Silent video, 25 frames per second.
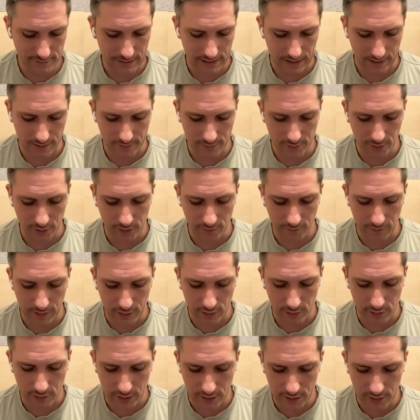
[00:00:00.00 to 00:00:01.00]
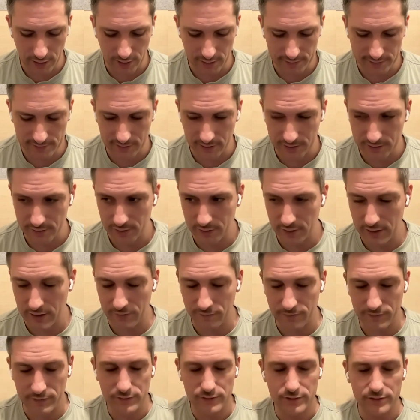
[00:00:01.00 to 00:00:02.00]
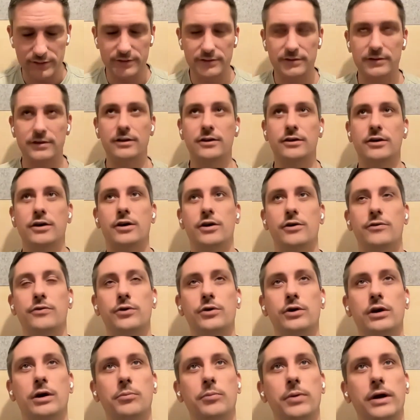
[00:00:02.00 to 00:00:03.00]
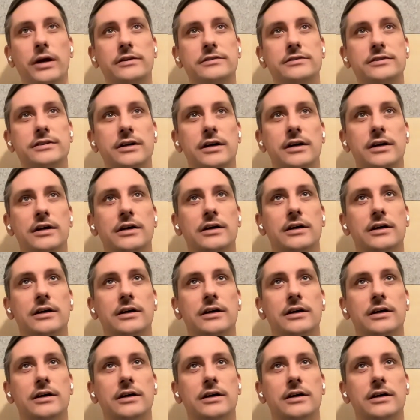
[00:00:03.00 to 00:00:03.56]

Yeah, not a very granular structure. You have just a few campaigns.